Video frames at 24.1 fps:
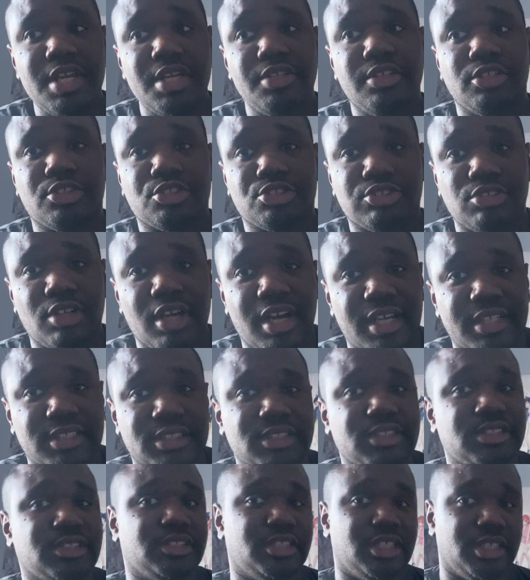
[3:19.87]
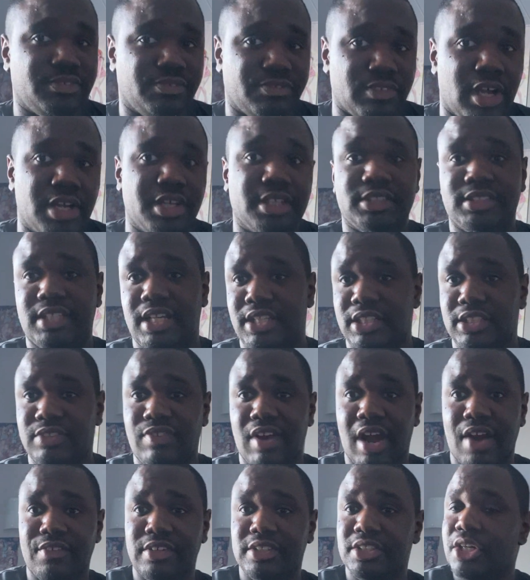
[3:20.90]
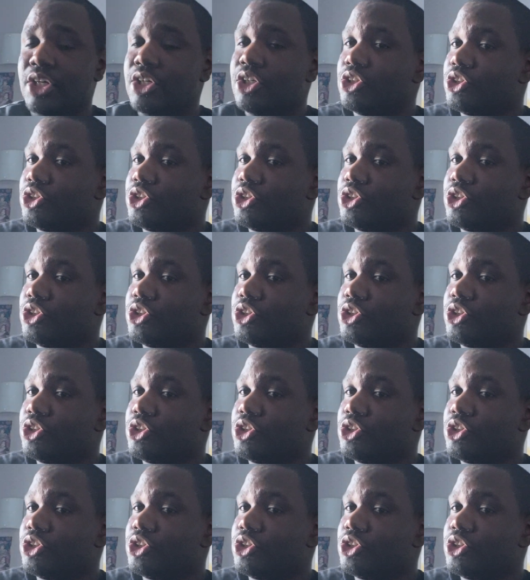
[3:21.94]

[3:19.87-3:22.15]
need to trust to understand this virus?